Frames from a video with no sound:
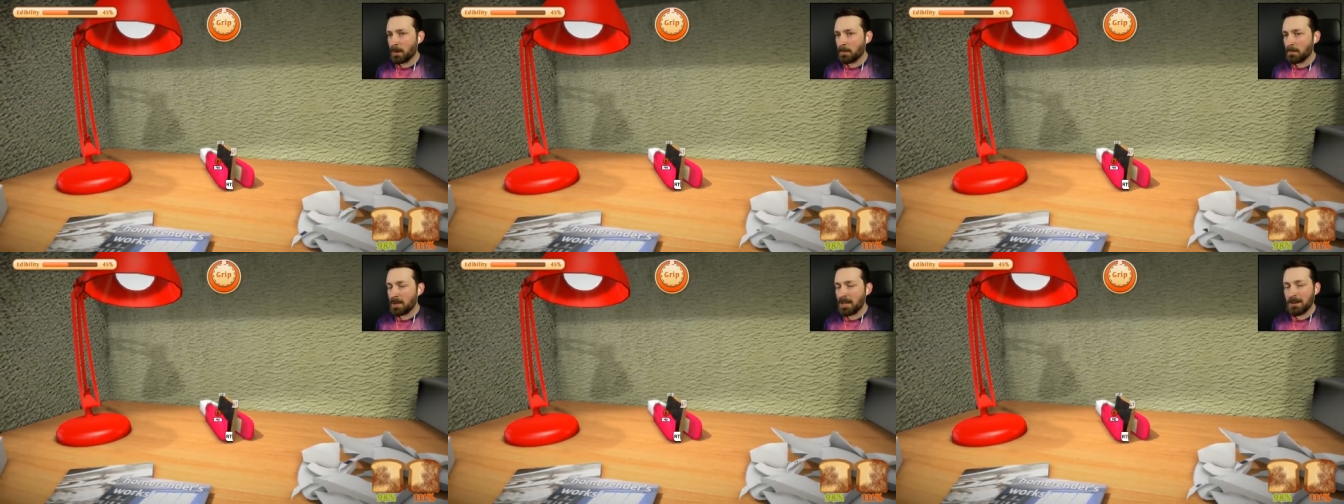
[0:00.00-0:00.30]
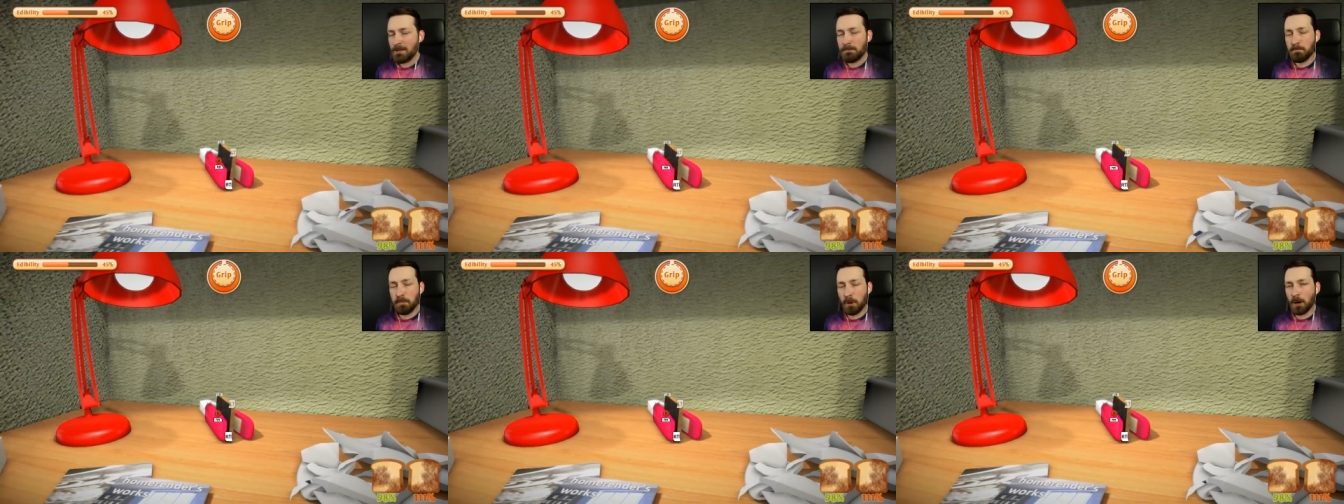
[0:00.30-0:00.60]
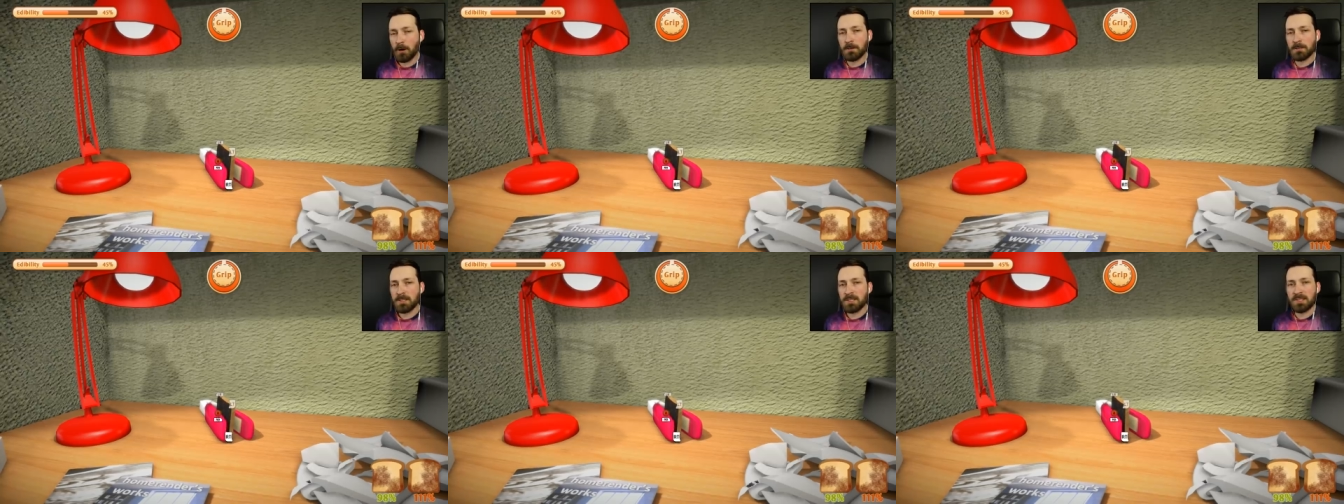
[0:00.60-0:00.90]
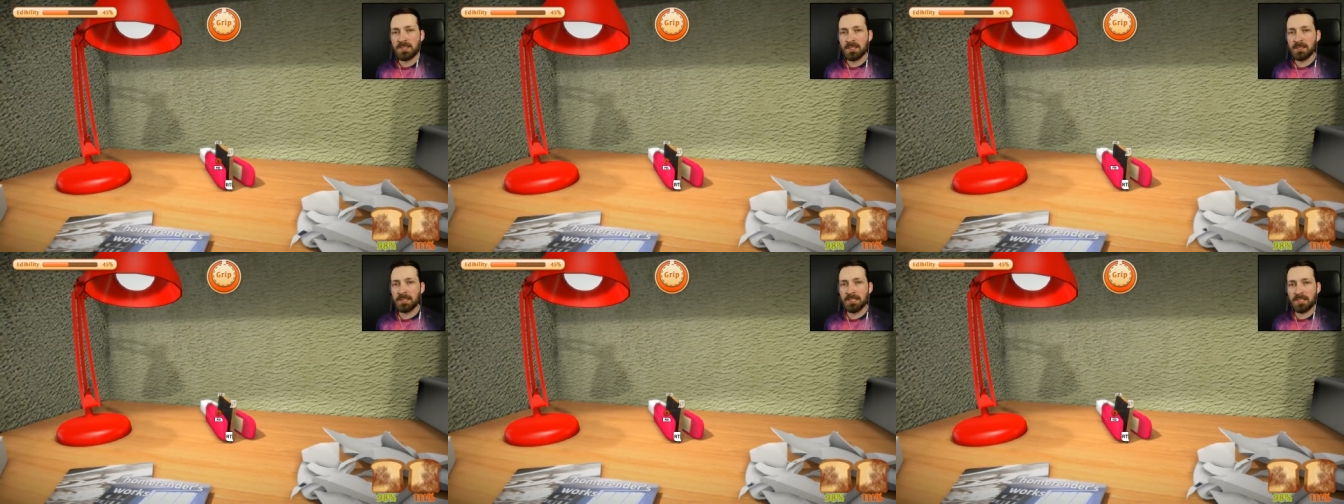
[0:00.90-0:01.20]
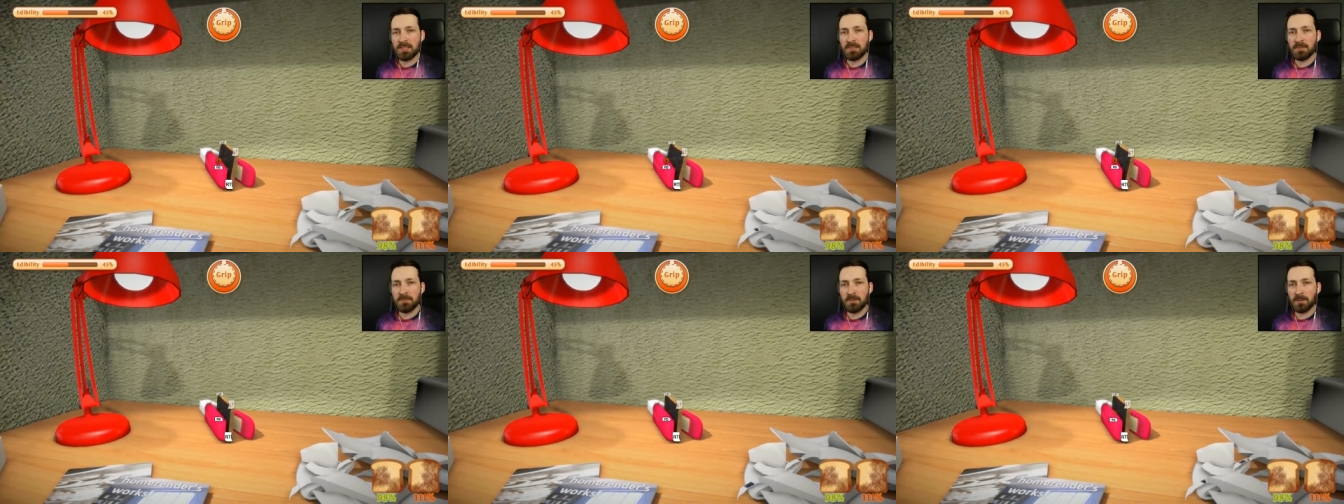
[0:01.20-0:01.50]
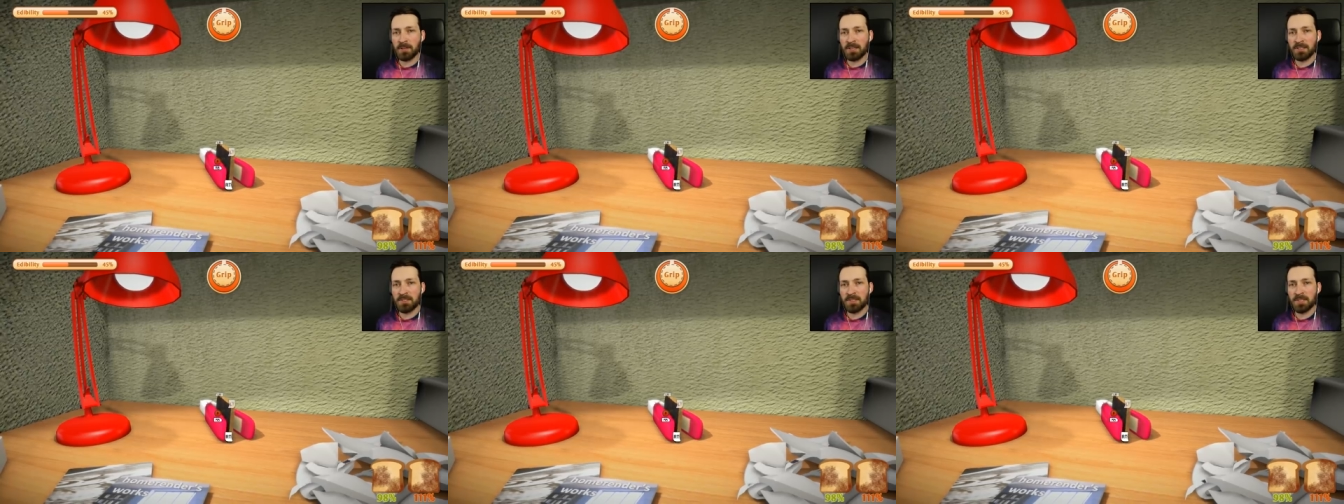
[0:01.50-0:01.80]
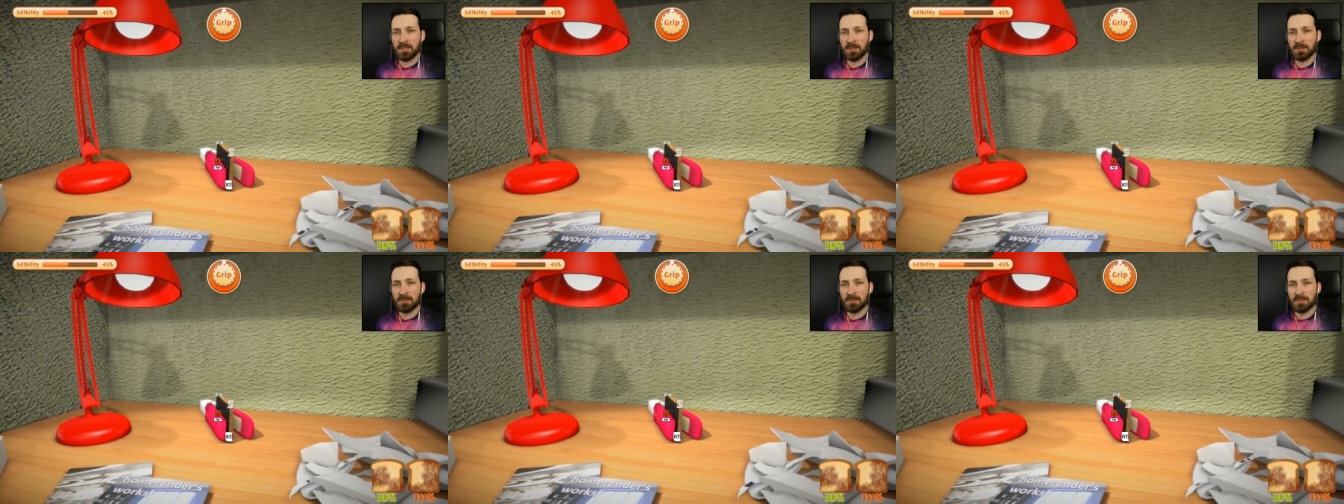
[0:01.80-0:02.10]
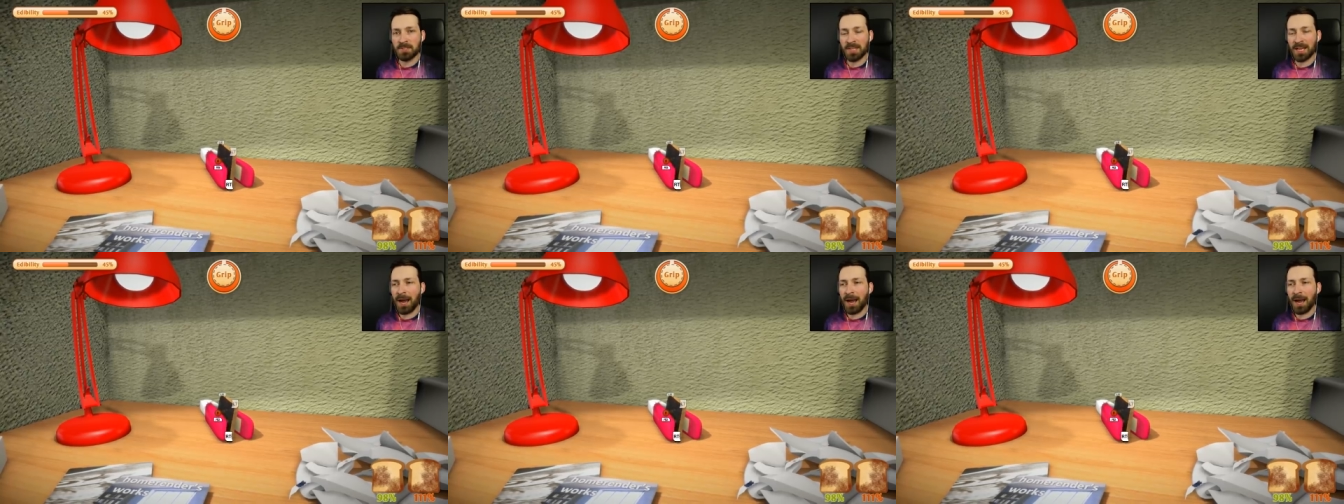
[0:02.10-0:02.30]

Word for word: being burnt is the least of your concerns.